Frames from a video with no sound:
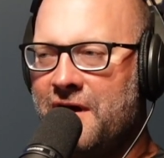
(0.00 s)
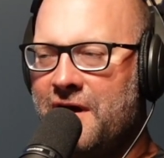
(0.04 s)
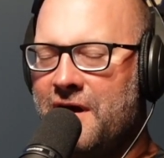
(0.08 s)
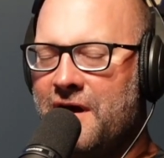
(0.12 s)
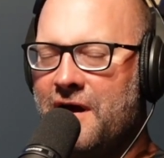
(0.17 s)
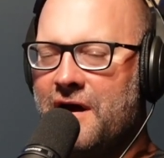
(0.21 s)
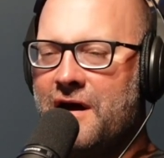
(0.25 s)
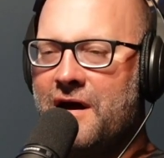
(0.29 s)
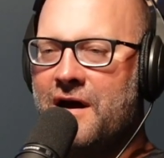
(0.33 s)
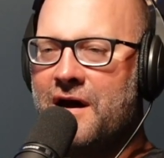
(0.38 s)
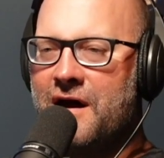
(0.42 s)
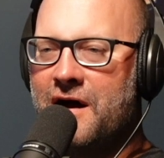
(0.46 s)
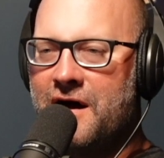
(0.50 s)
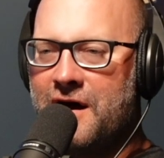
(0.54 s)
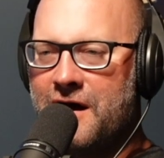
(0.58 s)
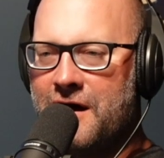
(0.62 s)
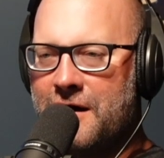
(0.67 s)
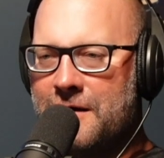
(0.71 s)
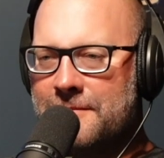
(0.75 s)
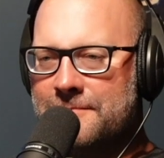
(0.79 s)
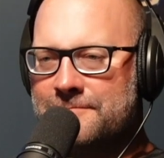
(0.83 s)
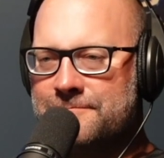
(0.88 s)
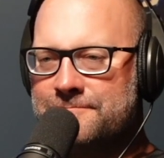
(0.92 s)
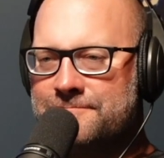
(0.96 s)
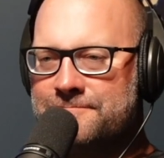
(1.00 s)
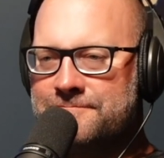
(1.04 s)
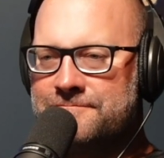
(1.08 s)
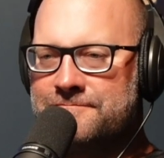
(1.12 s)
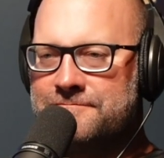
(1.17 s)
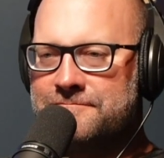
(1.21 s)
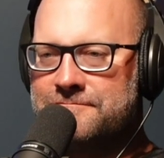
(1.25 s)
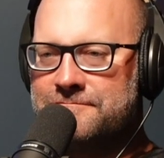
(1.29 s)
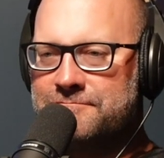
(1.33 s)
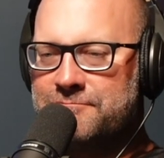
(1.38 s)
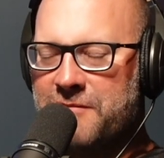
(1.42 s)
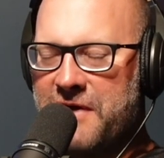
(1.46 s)

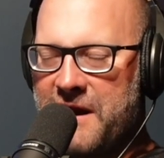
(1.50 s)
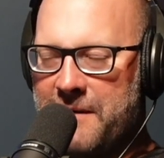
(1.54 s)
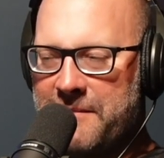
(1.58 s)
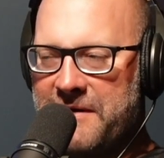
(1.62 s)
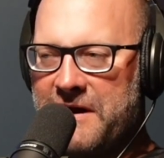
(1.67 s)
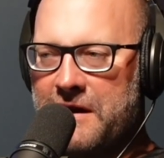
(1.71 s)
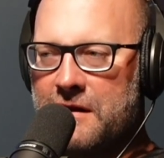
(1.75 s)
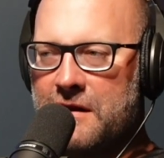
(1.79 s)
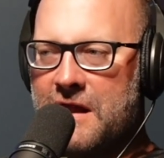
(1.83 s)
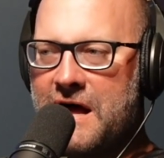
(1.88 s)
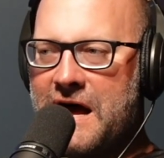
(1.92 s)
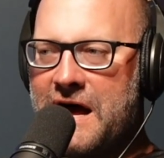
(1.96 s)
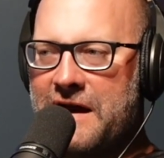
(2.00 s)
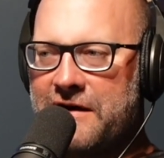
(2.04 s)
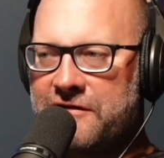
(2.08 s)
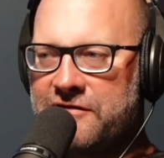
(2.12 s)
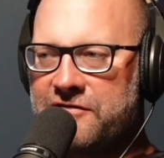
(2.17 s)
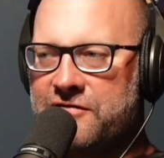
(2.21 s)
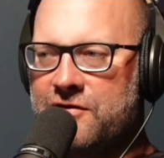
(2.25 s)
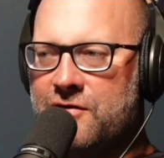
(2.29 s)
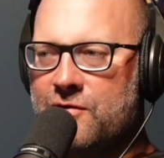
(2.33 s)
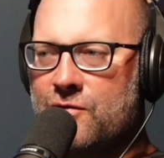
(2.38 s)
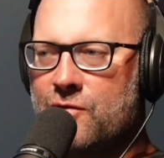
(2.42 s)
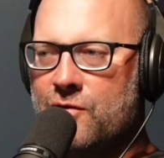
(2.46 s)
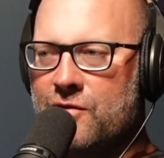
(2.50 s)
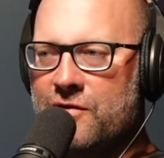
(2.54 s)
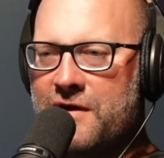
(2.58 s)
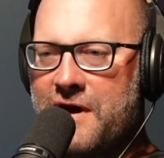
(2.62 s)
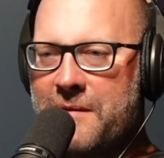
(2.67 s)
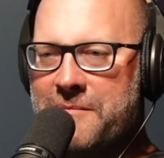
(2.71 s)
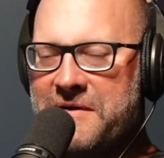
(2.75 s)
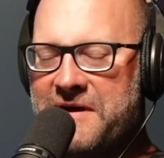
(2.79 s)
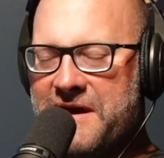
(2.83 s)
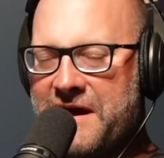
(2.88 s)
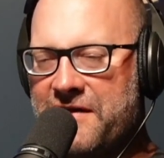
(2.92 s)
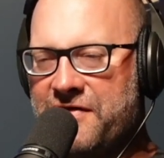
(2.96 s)
But I mean, a lot of school,
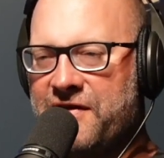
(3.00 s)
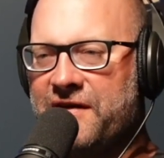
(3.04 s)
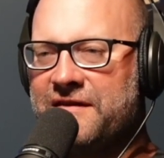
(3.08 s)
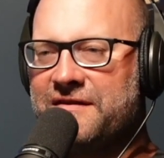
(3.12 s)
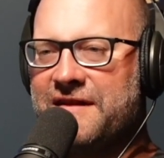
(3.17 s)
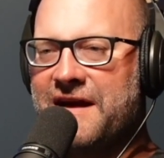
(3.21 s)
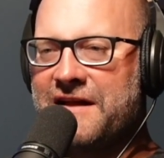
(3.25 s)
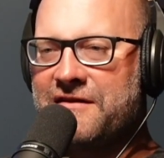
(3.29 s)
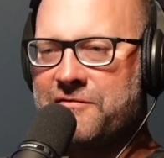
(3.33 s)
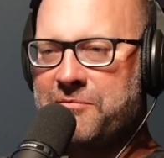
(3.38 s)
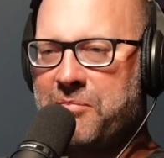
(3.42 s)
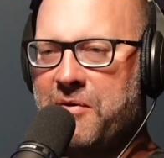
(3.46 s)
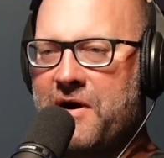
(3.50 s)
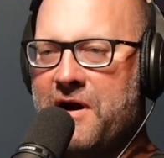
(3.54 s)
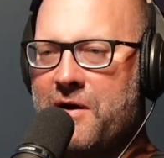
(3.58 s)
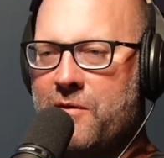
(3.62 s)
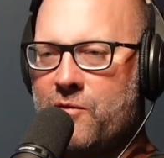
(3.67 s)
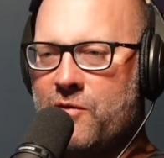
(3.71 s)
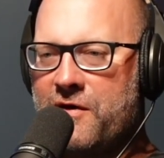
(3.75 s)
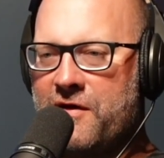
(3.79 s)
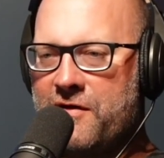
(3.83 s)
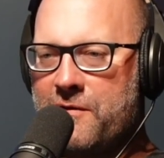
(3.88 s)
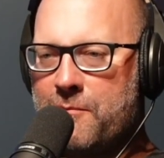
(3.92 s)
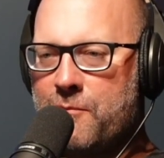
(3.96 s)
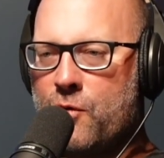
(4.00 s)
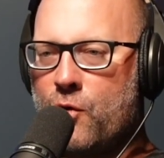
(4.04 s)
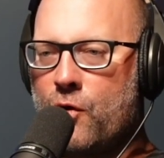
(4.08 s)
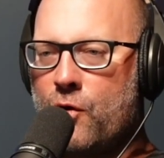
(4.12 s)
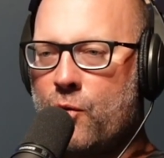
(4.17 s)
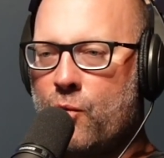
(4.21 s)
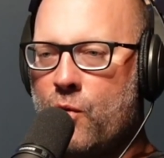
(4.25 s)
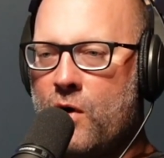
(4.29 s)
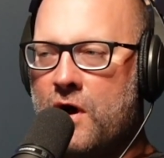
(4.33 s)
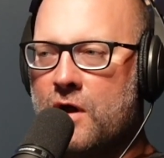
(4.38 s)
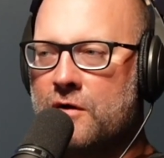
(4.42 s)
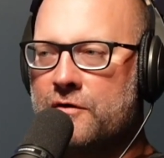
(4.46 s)
I think that's probably one of the more
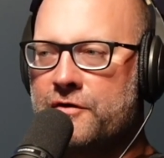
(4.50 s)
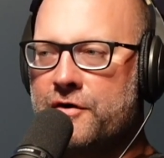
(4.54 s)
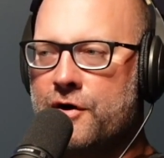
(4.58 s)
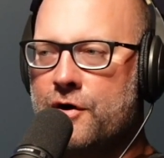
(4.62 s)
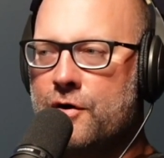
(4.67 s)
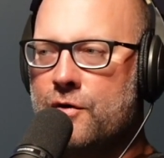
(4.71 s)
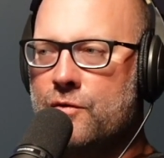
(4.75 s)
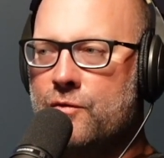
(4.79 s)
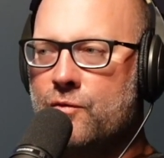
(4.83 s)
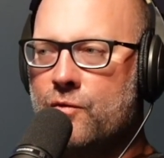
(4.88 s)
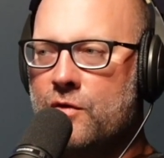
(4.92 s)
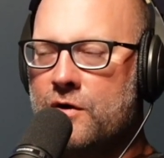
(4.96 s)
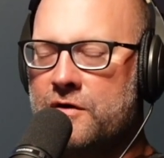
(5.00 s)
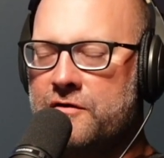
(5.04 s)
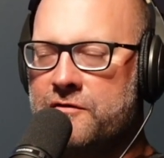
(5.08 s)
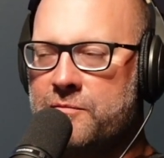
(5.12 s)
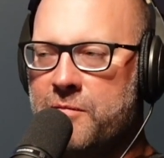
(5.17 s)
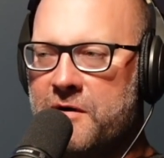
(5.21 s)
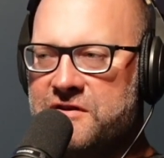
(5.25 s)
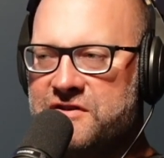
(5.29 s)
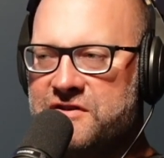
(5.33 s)
well-known ones. But you